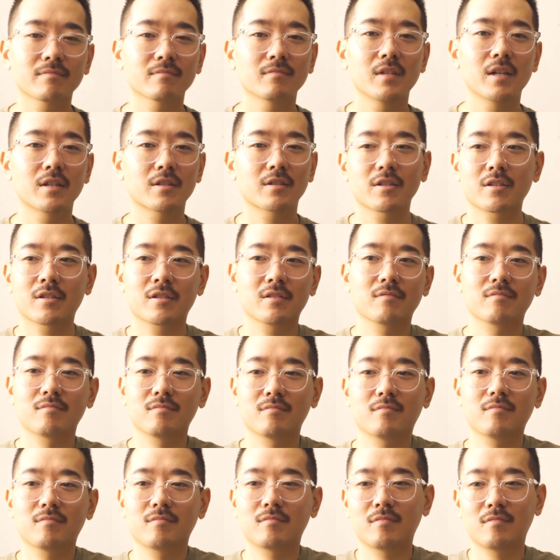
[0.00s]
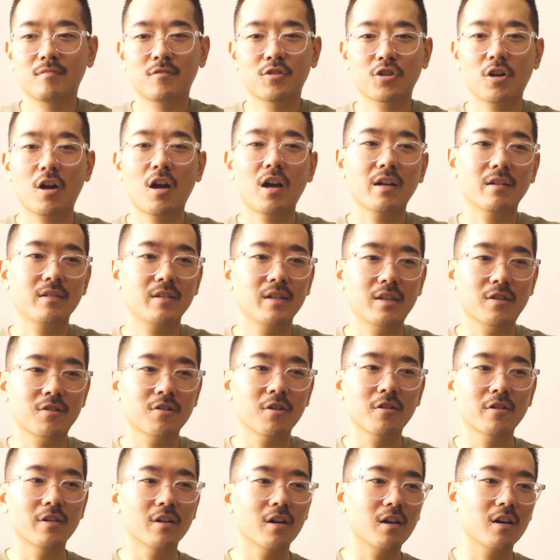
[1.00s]
It just shot. It
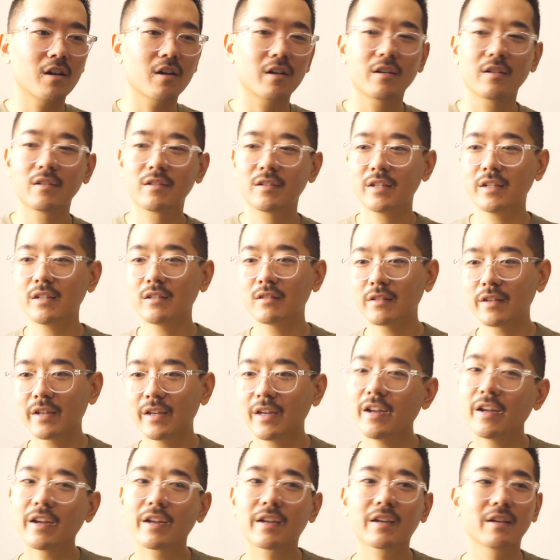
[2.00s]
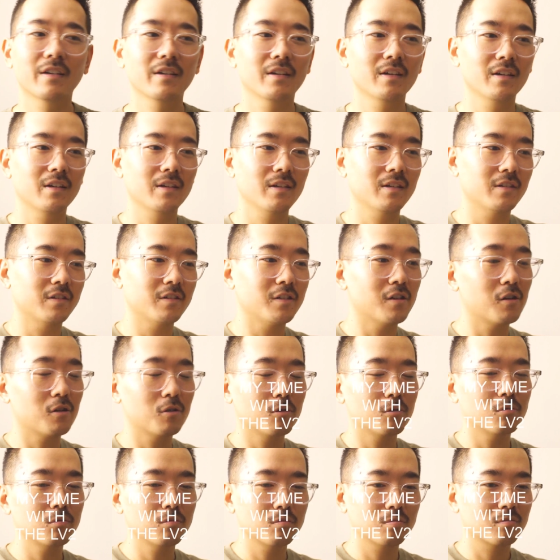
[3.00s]
turned on, didn't leak,
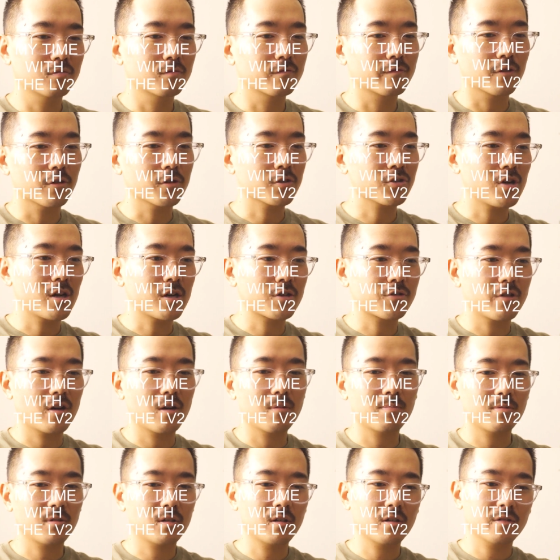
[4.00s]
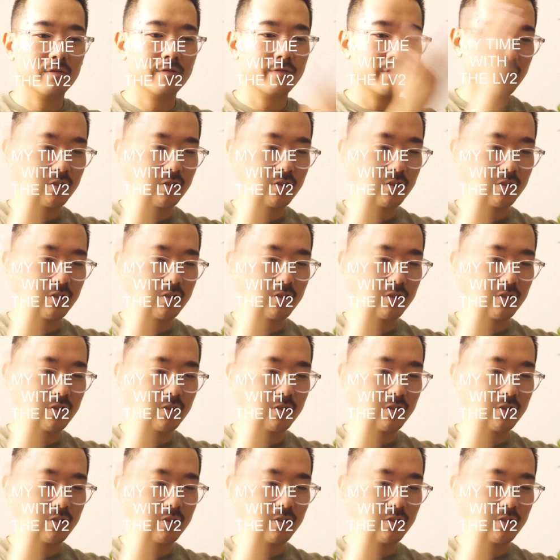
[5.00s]
no first shot drop off.